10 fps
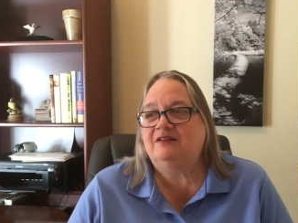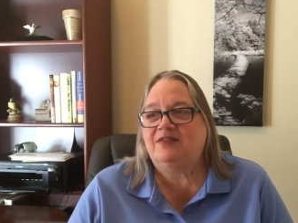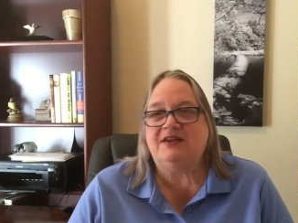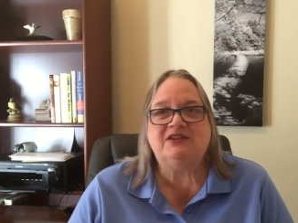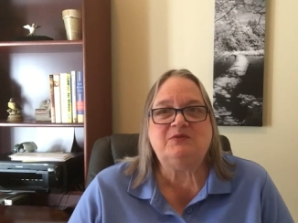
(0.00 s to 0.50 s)

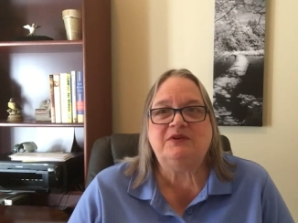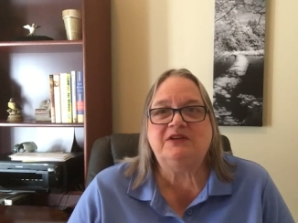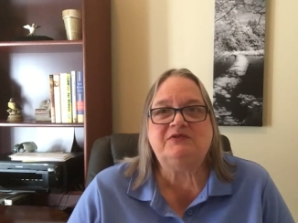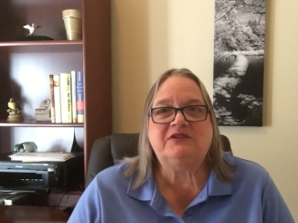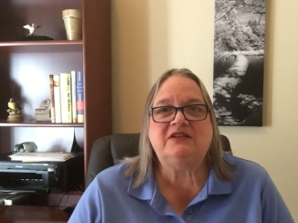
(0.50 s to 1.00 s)
things we're
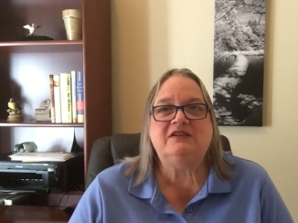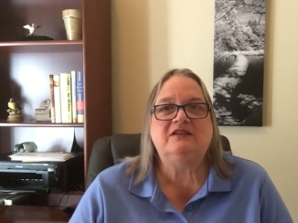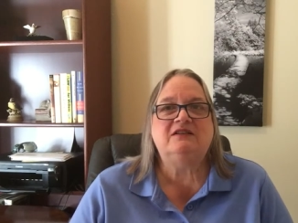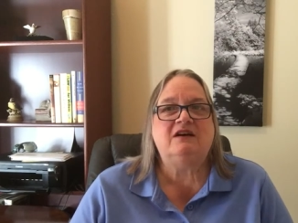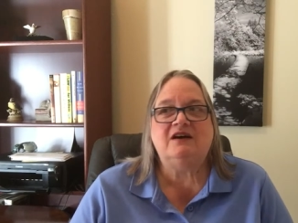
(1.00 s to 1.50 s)
interested
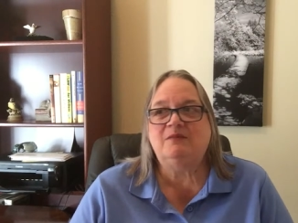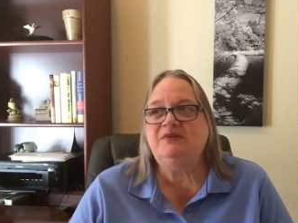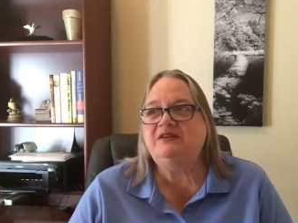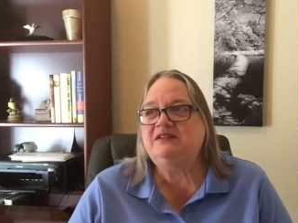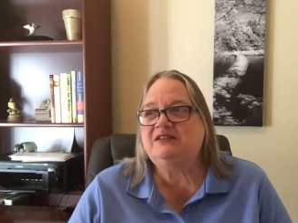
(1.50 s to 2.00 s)
in,
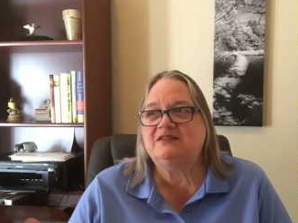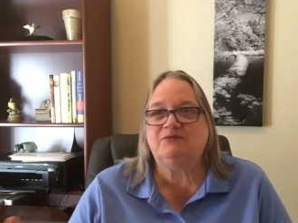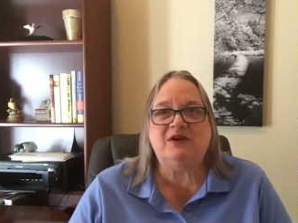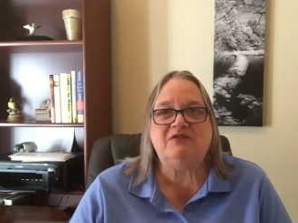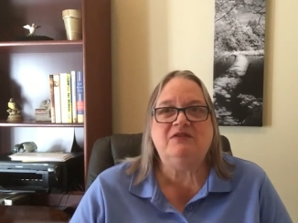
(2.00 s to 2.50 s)
hobbies,
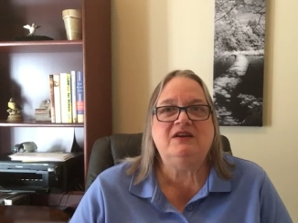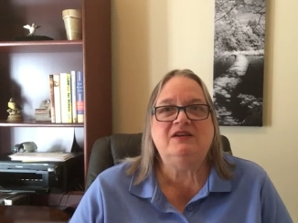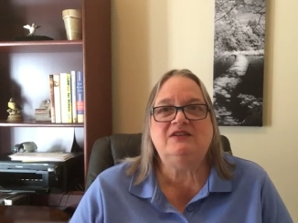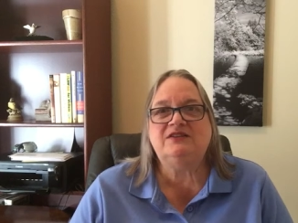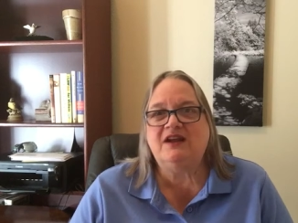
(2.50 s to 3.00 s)

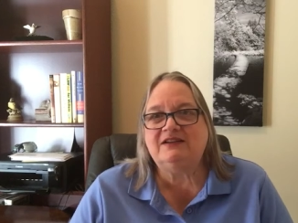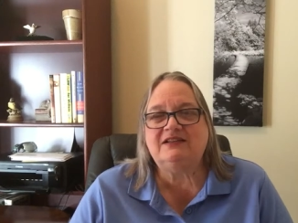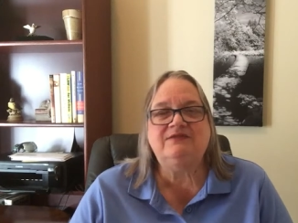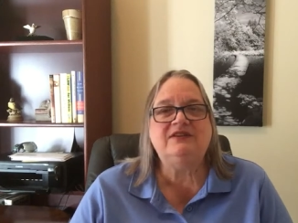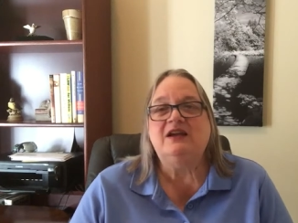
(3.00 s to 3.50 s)
recreation,
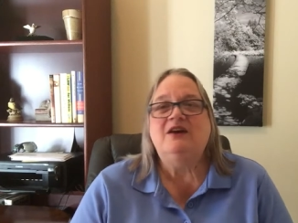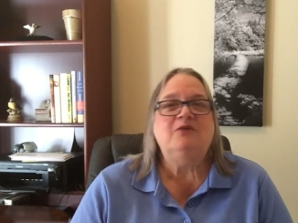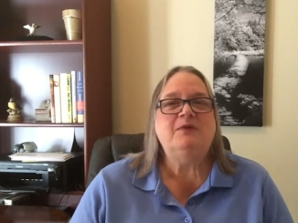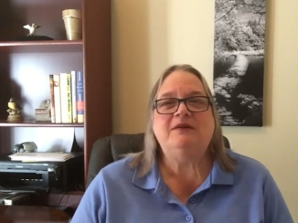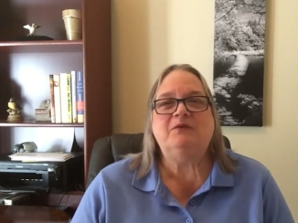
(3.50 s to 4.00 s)
activity.
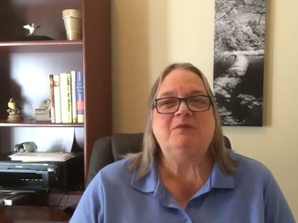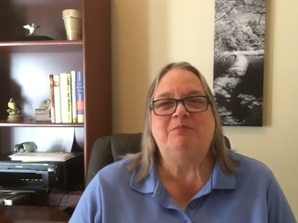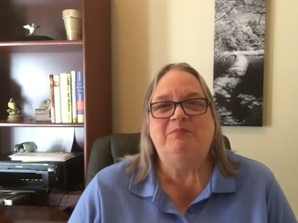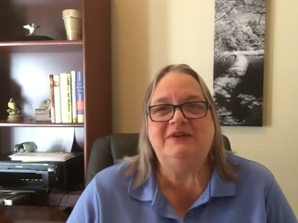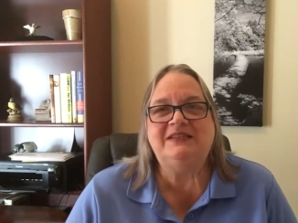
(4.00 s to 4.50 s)
We're
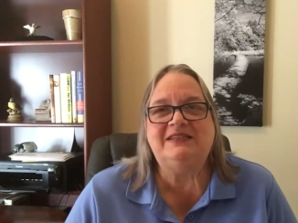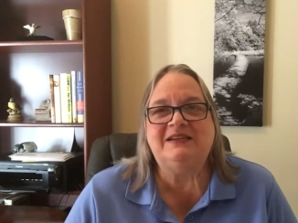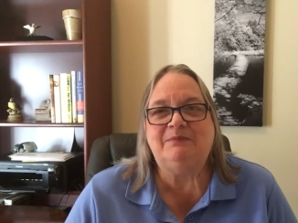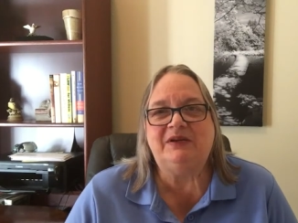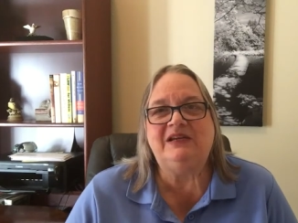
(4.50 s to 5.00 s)

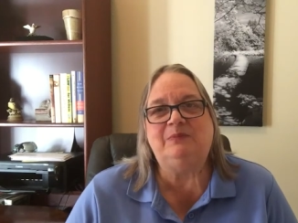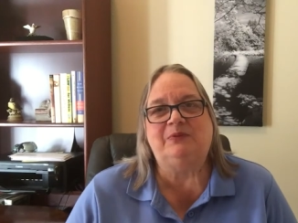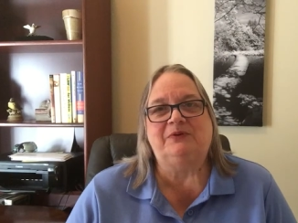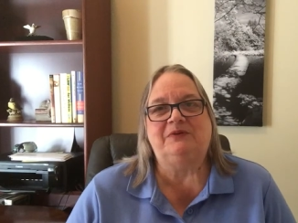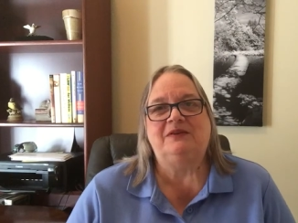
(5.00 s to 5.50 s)
busy
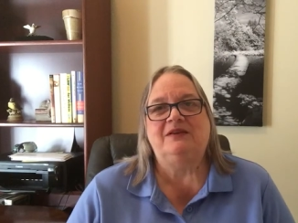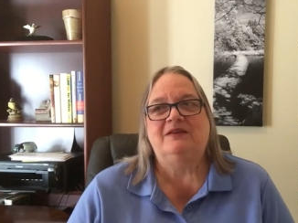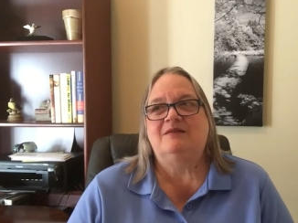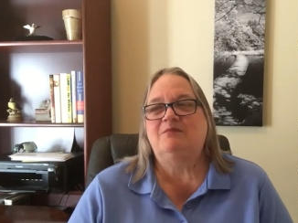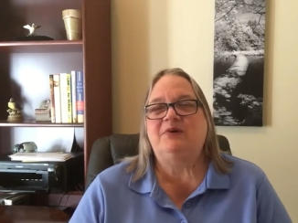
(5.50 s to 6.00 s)
people.
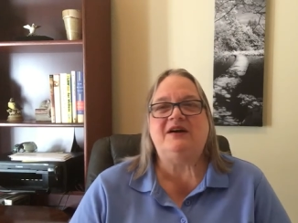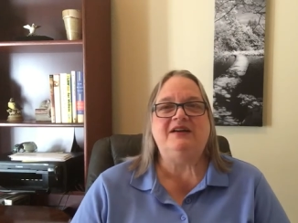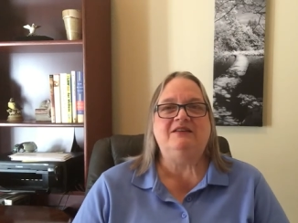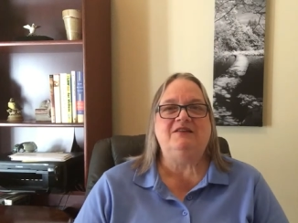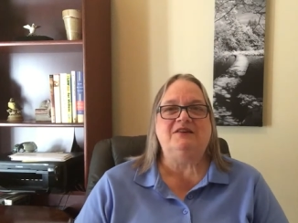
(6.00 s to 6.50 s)
By
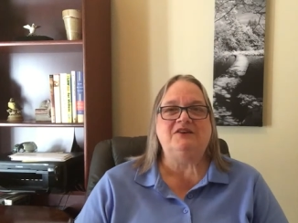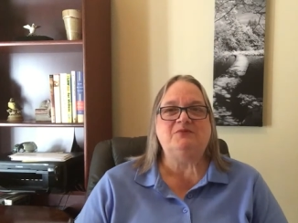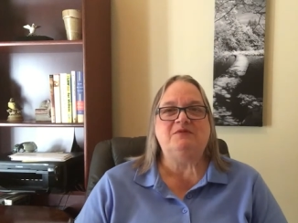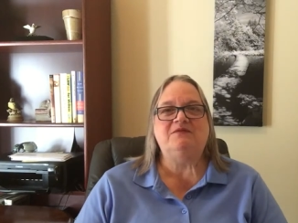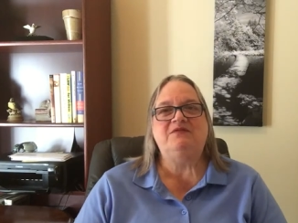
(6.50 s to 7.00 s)
and
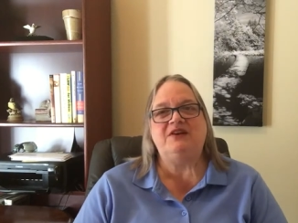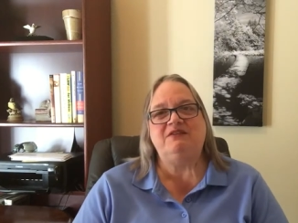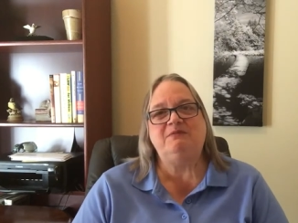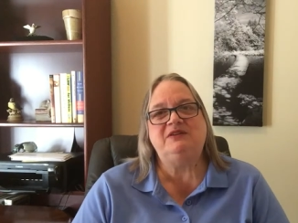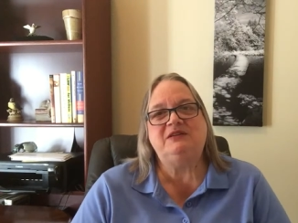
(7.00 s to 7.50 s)
large, we're
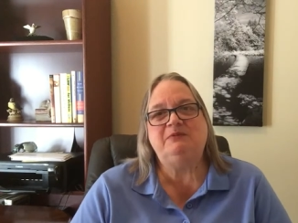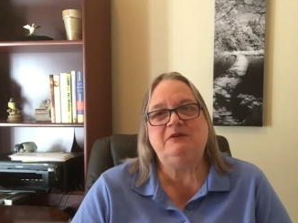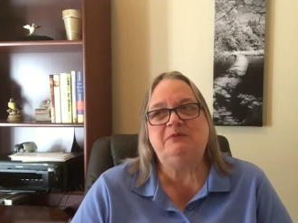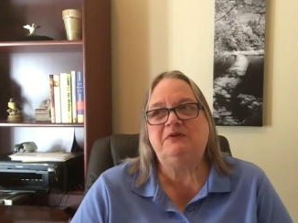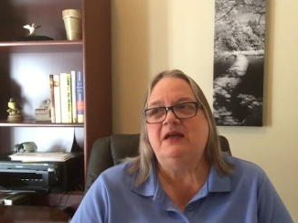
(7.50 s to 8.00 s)
very busy
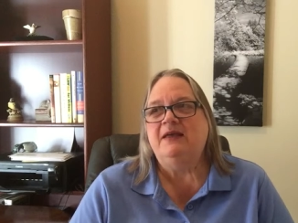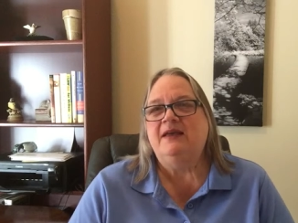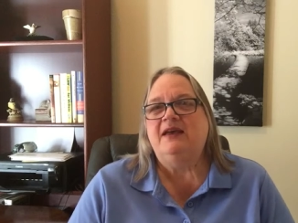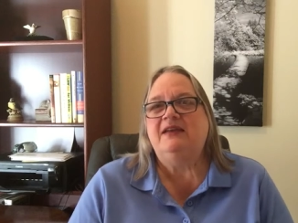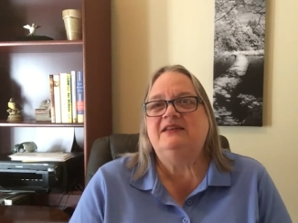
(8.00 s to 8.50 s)
people.
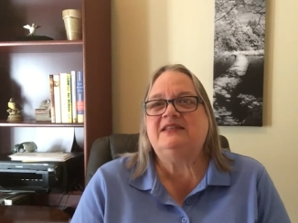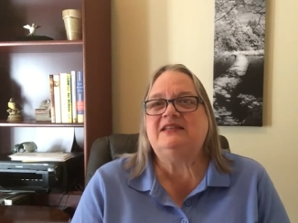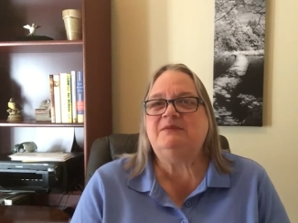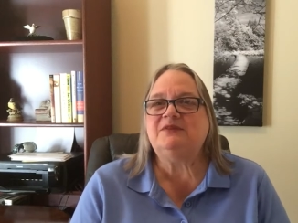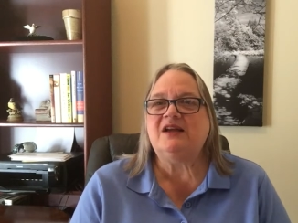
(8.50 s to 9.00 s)
And it
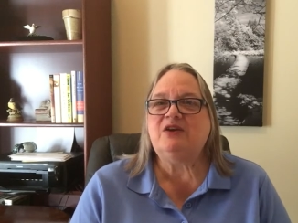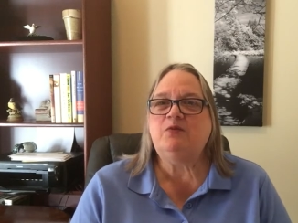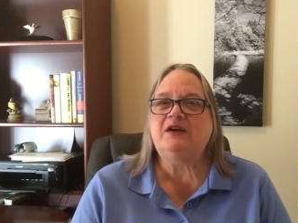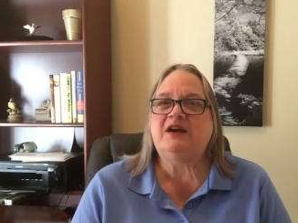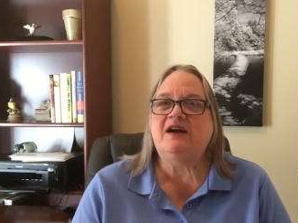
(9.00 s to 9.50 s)
seems like
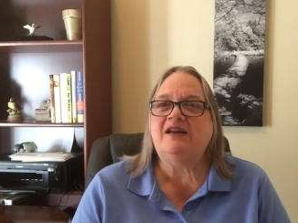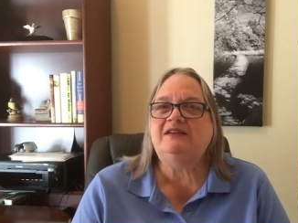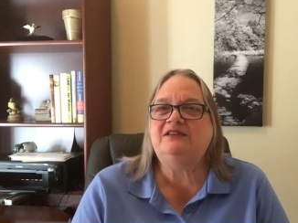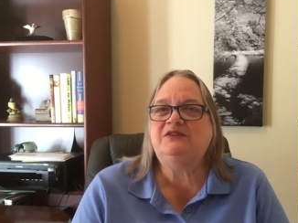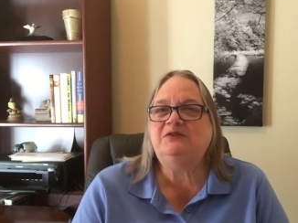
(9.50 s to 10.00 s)
we kind
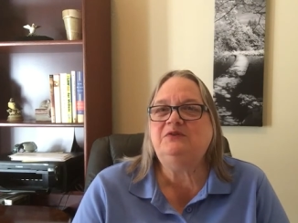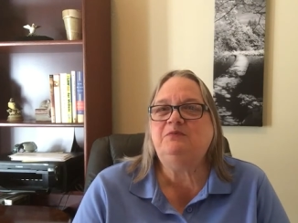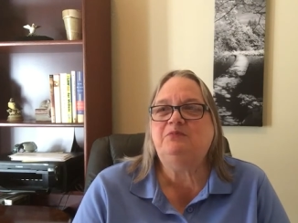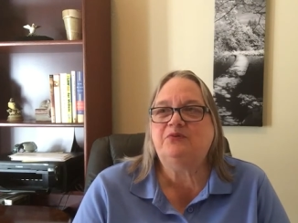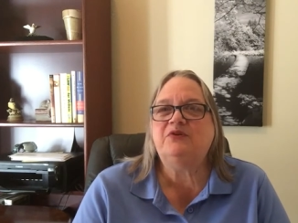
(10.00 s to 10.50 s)
of
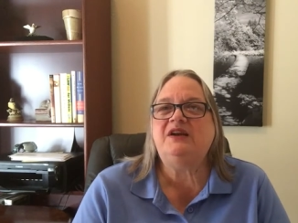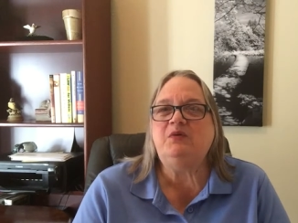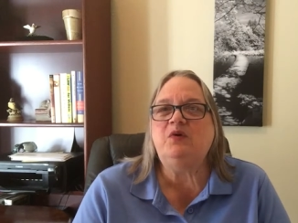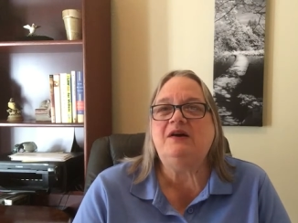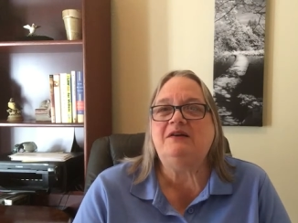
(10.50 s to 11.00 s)
do pretty
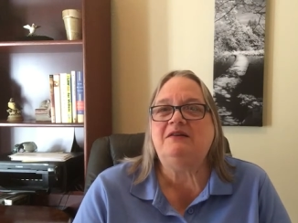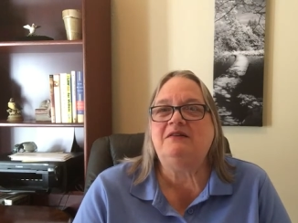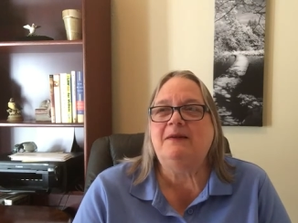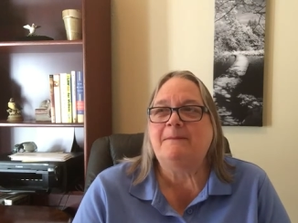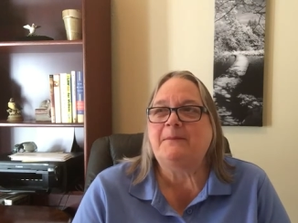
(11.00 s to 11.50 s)

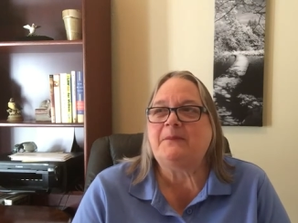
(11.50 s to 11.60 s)
well